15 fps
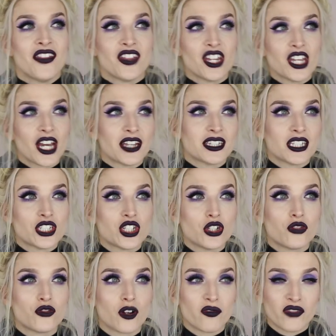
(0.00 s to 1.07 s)
Then you got the
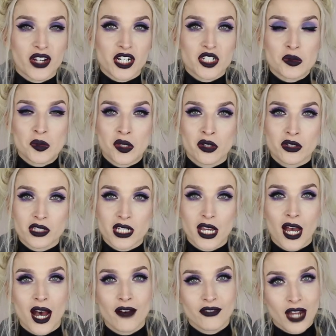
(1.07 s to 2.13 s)
dude from Ferris Bueller's
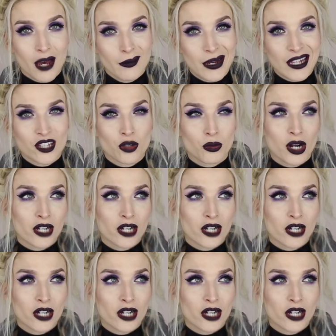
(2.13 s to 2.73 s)
Day Off, not Matthew